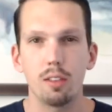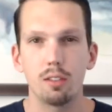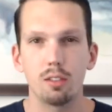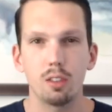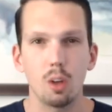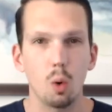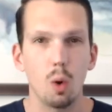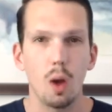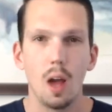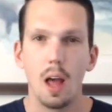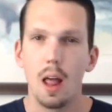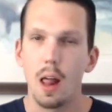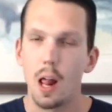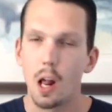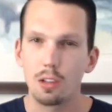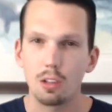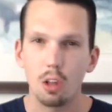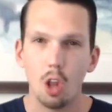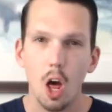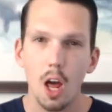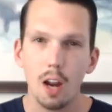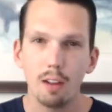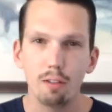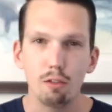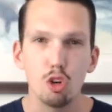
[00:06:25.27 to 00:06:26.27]
So there's a
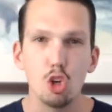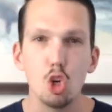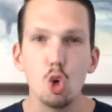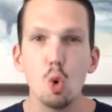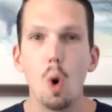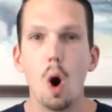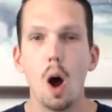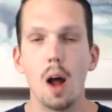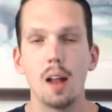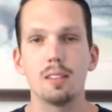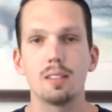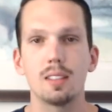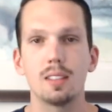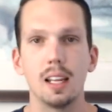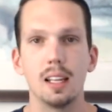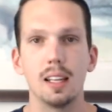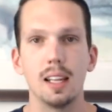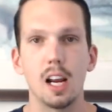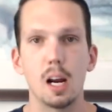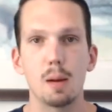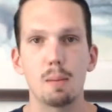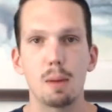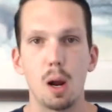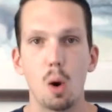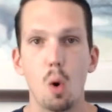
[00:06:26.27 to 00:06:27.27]
lot of nuance in
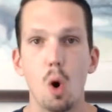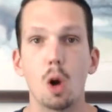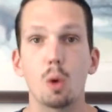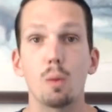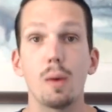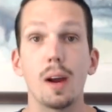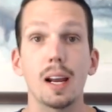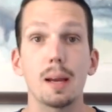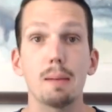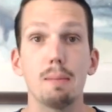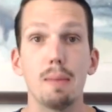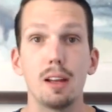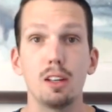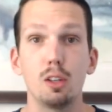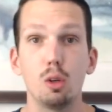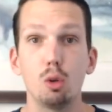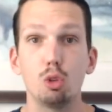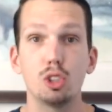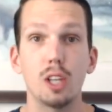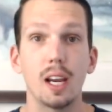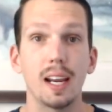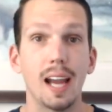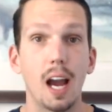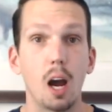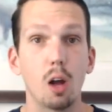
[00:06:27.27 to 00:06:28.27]
there, but I want to recommend you
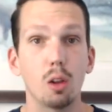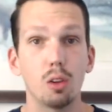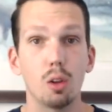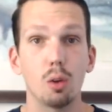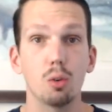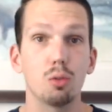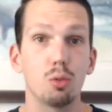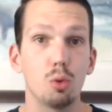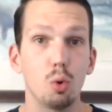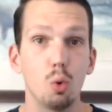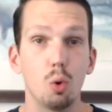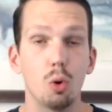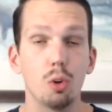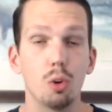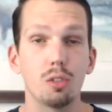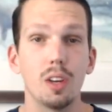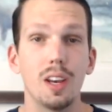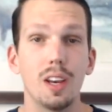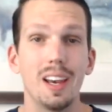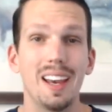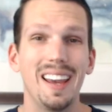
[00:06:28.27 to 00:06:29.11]
check out those tools.